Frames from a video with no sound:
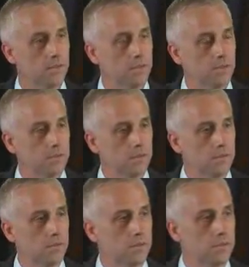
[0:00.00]

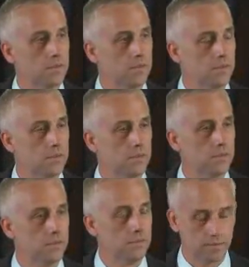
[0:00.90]

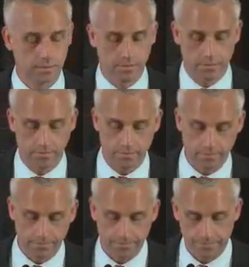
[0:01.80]

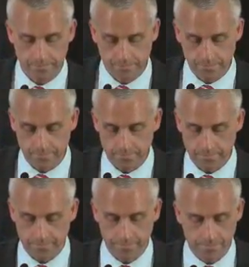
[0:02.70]

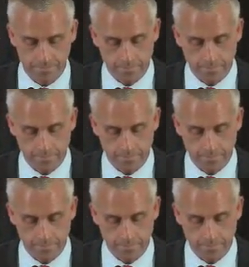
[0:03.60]
Nothing is said.